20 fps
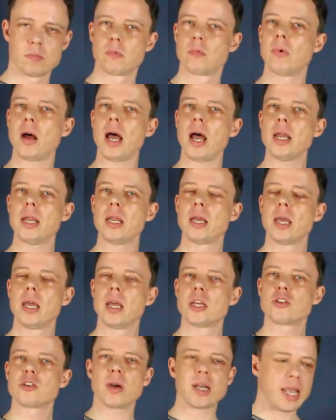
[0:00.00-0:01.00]

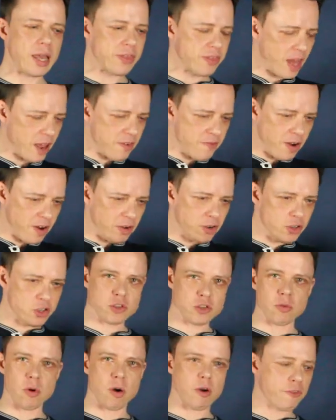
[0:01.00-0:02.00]
Right? So I get that very
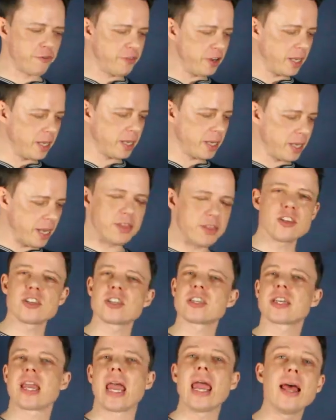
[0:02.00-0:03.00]
strong feeling in the
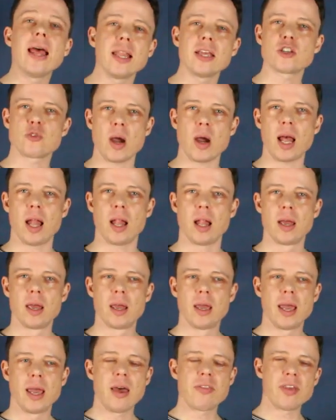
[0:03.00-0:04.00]
scale as well.
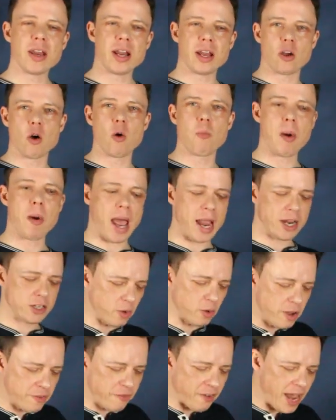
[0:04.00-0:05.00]
And then I go back.
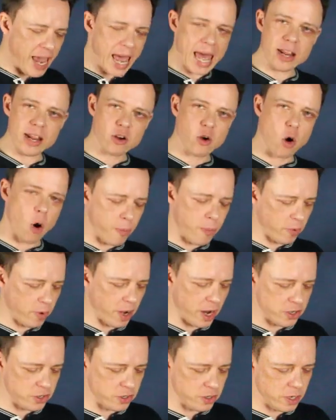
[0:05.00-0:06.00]
So if I had a chord
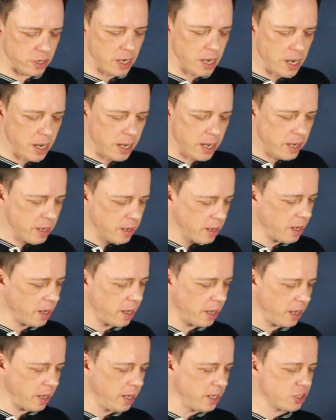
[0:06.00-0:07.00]
progression
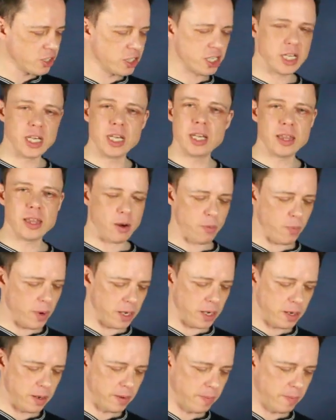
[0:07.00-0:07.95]
in C that went.